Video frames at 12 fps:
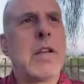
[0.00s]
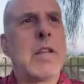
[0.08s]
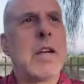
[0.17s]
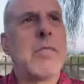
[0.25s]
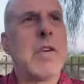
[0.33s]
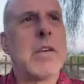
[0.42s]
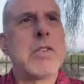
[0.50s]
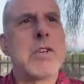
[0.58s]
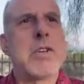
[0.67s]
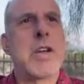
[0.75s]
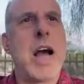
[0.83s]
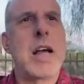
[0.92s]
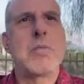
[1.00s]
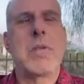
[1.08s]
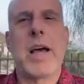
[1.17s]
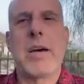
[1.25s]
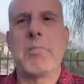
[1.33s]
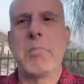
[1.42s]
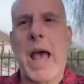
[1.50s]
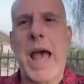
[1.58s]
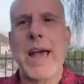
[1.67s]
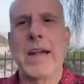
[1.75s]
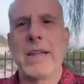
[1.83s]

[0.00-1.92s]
a little bit of a shock with how bad a